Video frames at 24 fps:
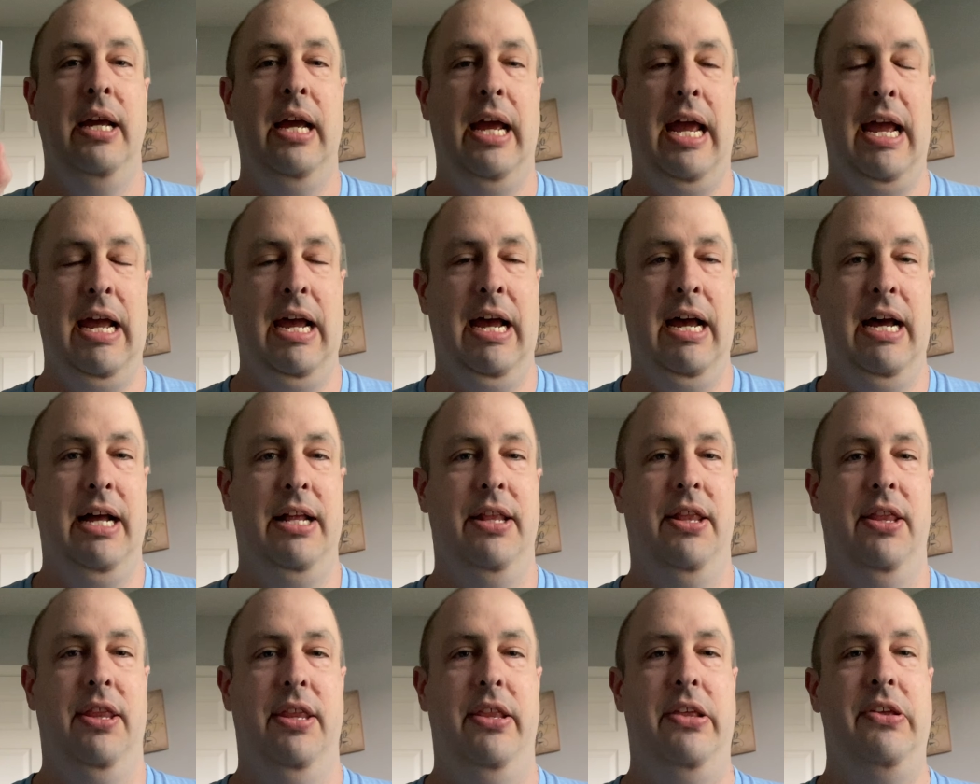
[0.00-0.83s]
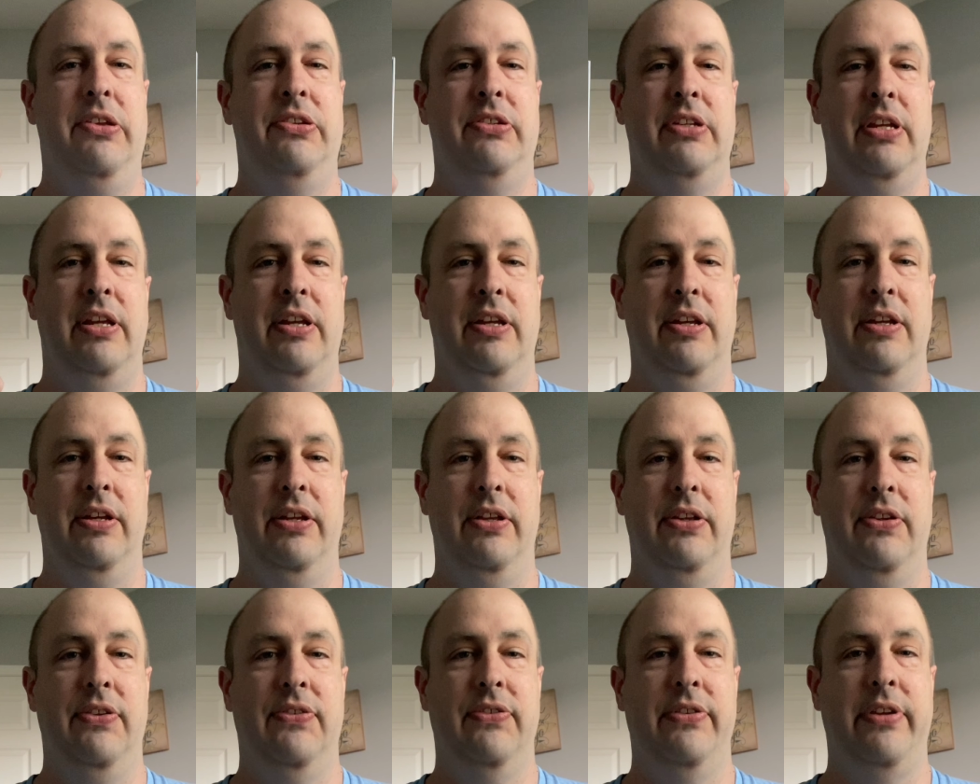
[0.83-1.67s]
And this
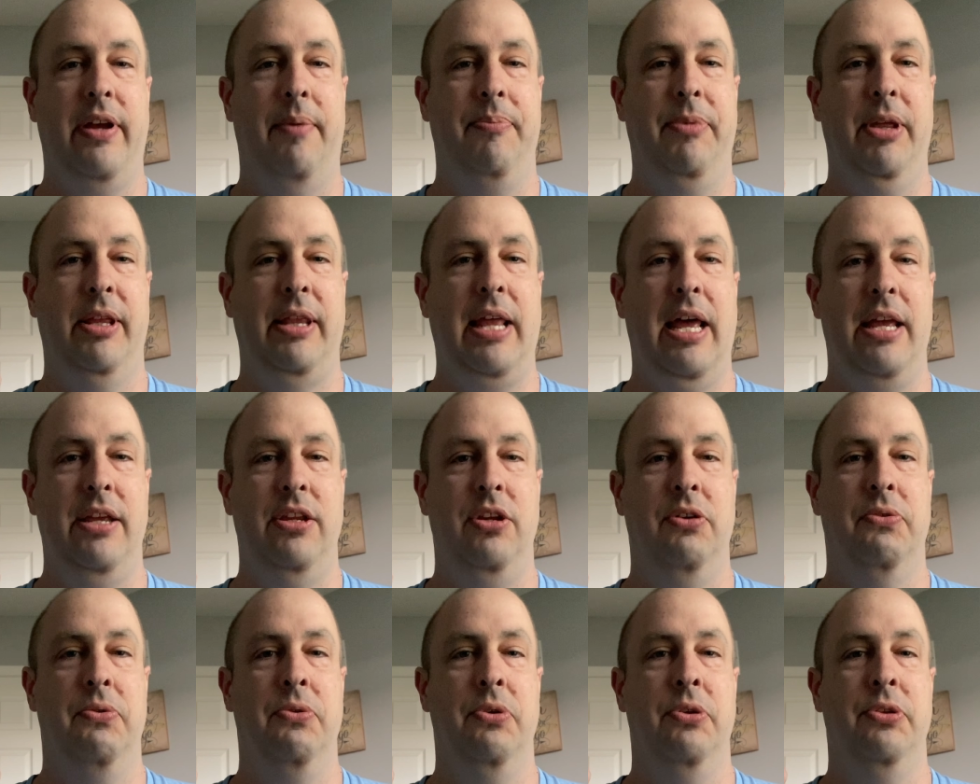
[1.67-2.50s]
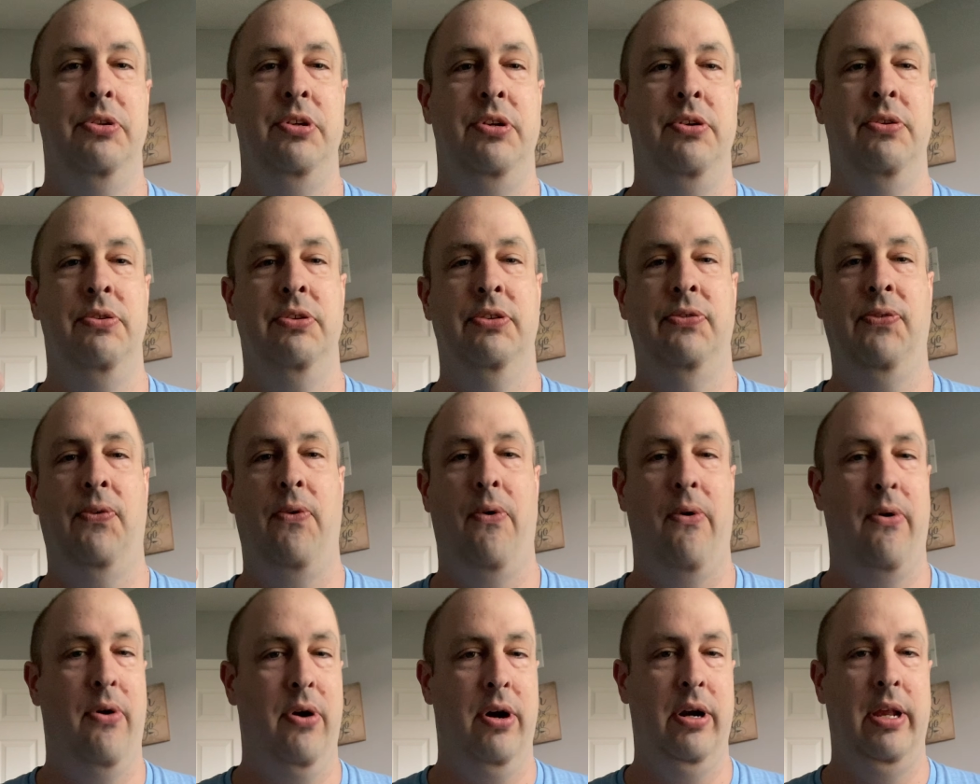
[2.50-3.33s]
is something that you'll use
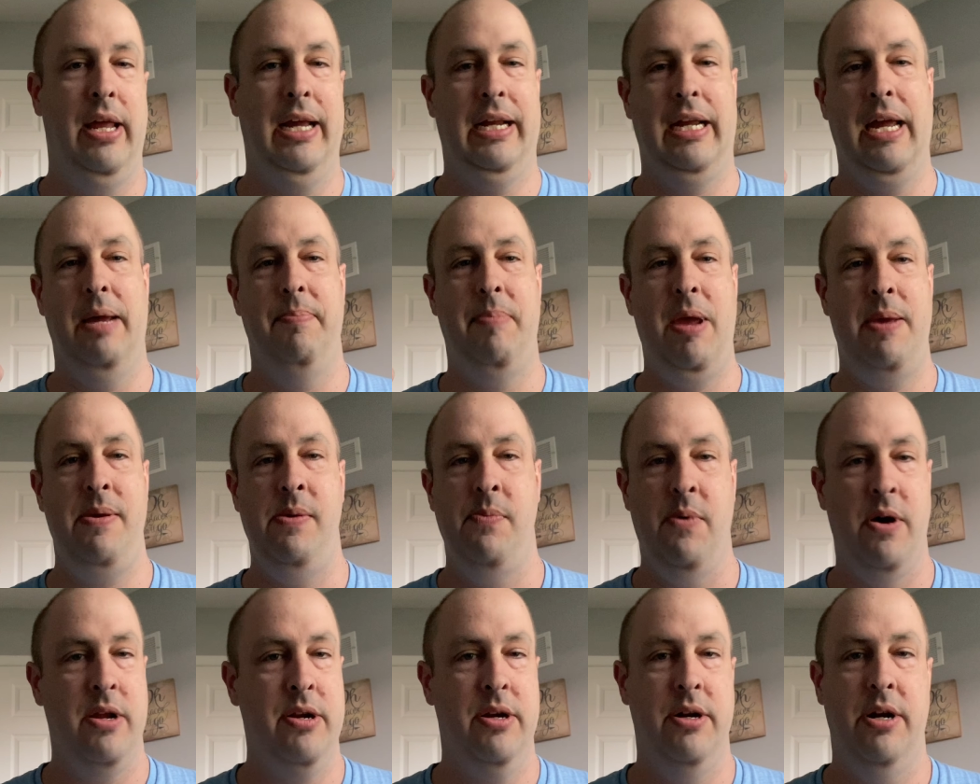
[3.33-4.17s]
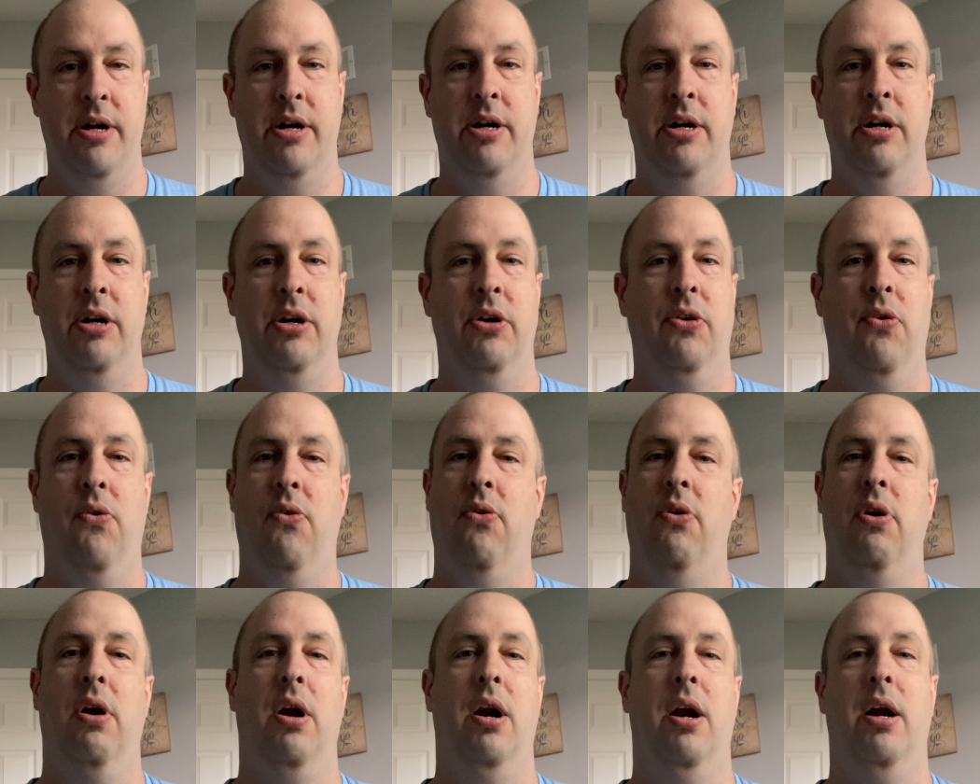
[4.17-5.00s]
for like a baby monitor
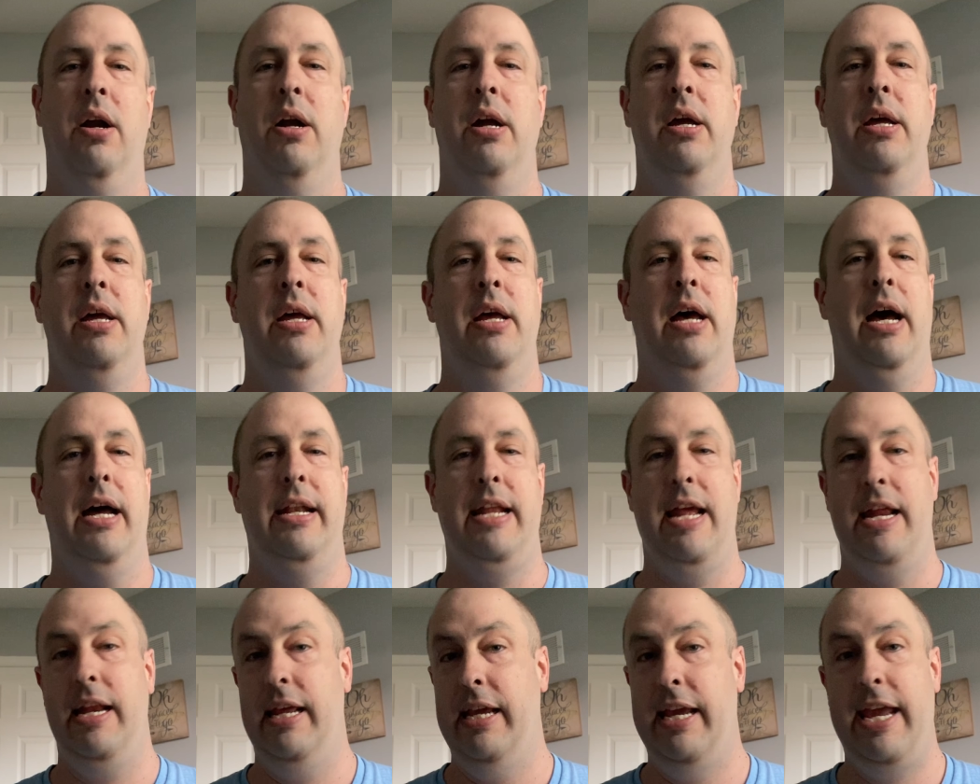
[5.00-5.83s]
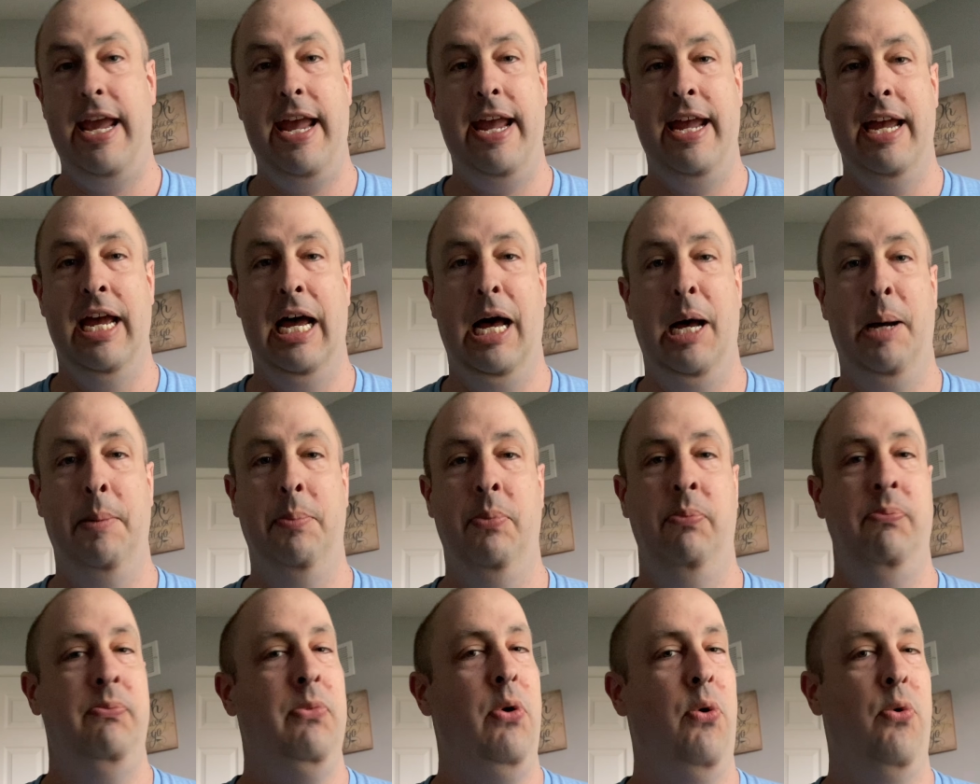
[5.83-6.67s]
or a nanny
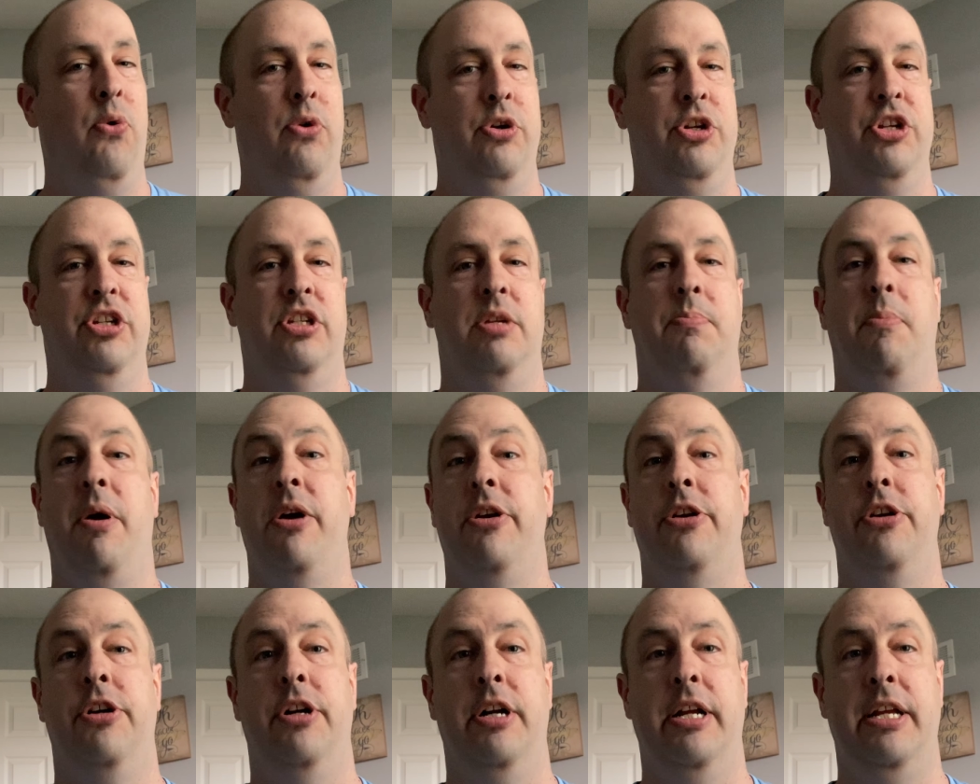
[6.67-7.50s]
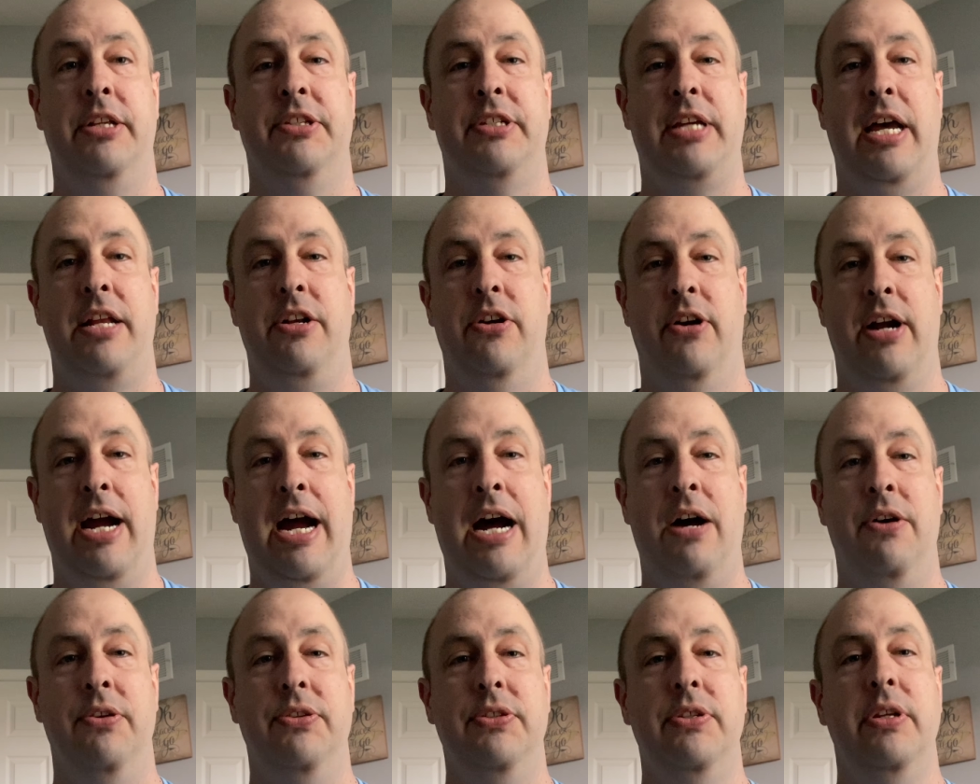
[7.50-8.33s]
cam or just to monitor inside your
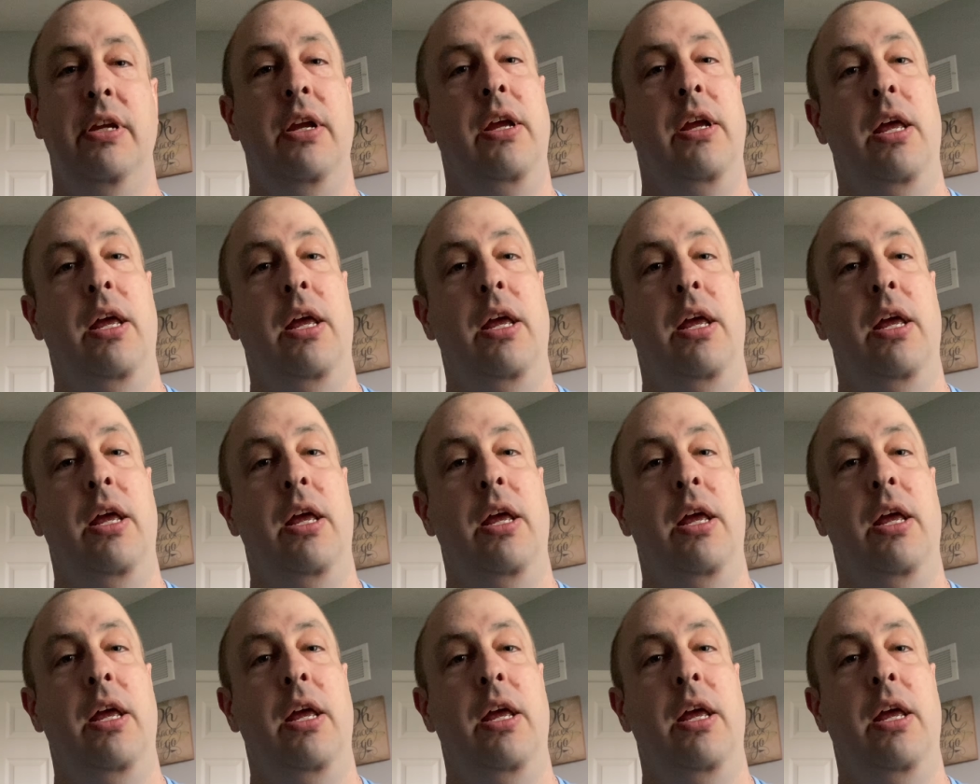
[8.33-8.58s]
house.